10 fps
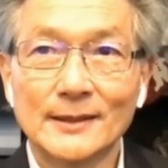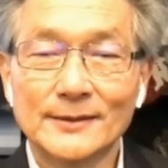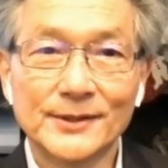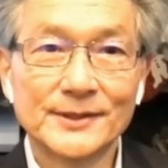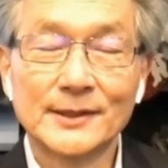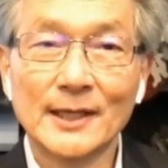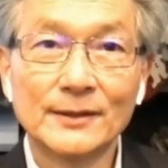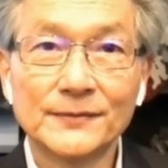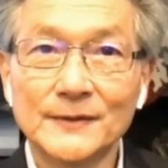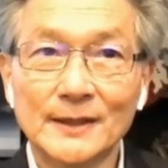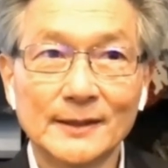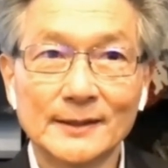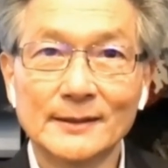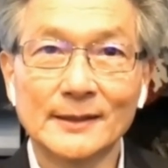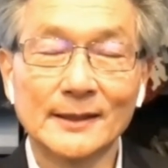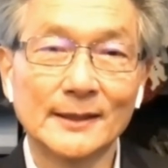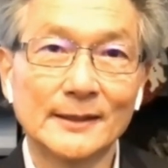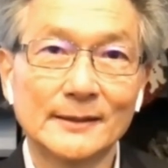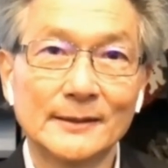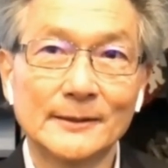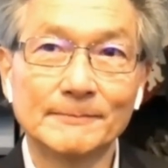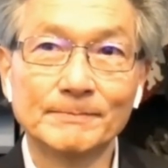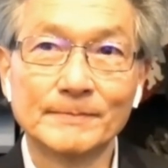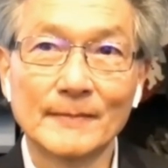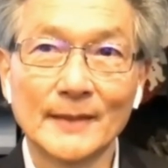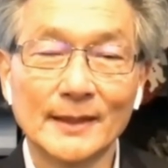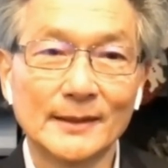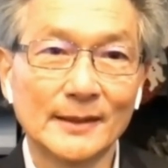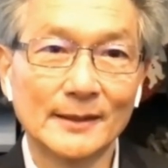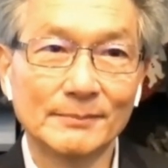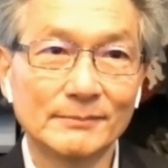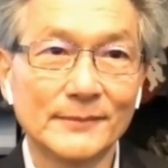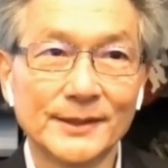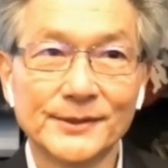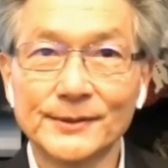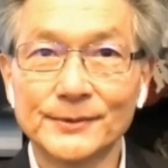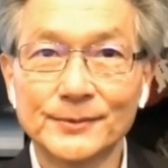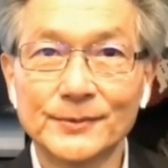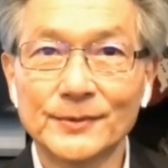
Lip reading: just terrifying and makes you